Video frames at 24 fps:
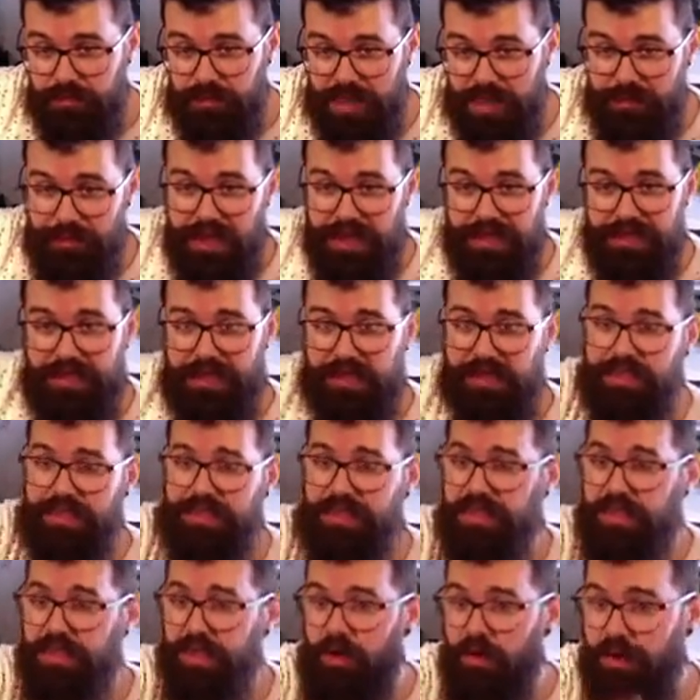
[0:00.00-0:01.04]
And basically
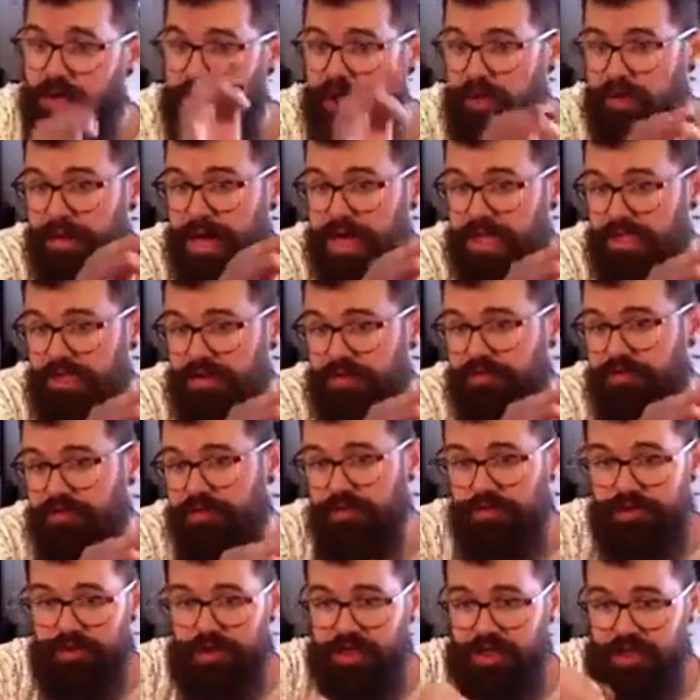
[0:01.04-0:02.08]
it's going to go in our magical
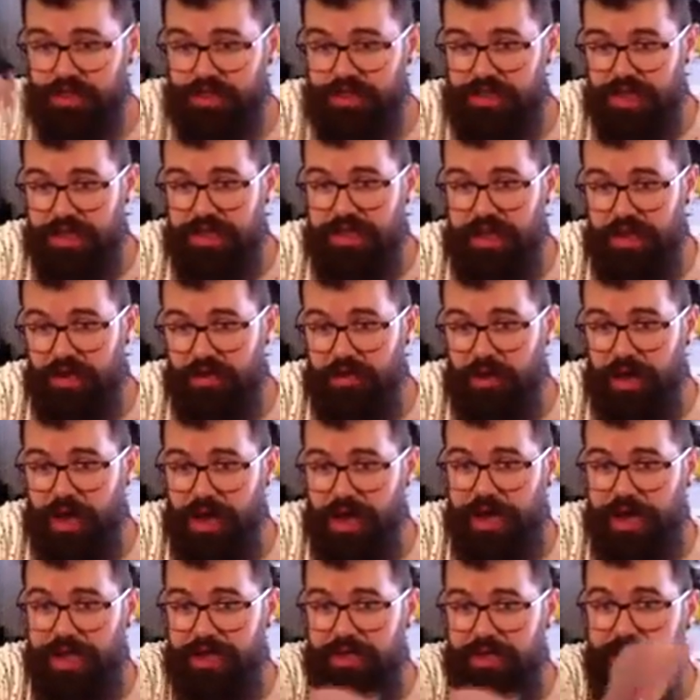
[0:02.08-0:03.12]
futures and then a line,